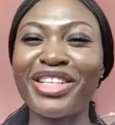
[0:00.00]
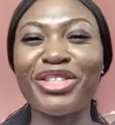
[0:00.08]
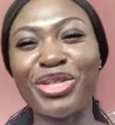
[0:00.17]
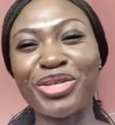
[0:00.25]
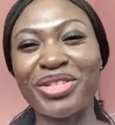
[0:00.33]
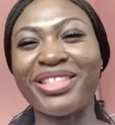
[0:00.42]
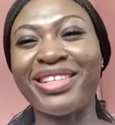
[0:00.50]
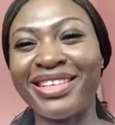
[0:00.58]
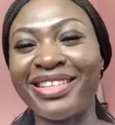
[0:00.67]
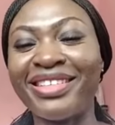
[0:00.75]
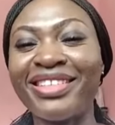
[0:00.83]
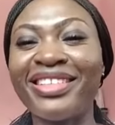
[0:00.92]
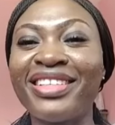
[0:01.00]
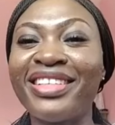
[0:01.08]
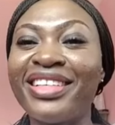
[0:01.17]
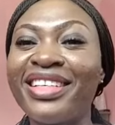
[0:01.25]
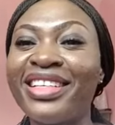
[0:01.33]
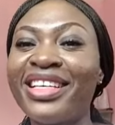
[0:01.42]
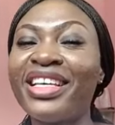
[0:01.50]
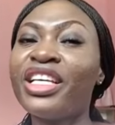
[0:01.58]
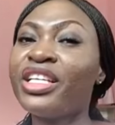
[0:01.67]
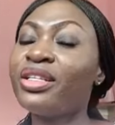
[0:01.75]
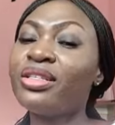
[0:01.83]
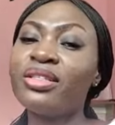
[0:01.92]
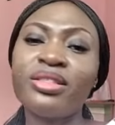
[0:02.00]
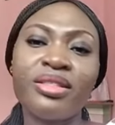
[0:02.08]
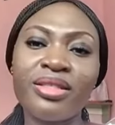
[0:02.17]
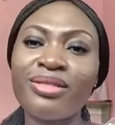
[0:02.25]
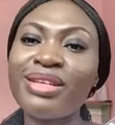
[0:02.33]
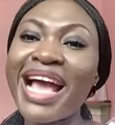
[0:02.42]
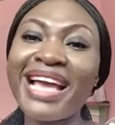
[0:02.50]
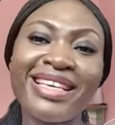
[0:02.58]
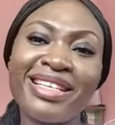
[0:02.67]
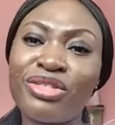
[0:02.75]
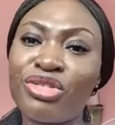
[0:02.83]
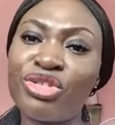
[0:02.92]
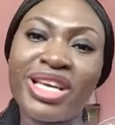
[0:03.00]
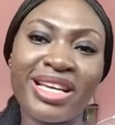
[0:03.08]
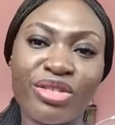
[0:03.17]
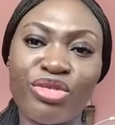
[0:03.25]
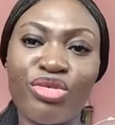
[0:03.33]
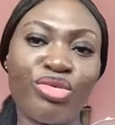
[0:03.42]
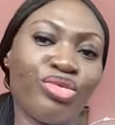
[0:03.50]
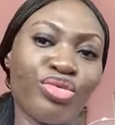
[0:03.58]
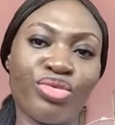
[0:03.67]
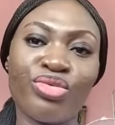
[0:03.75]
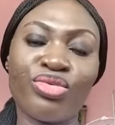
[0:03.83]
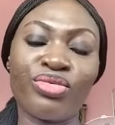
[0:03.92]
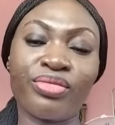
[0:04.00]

hey Jonah. The highest you can do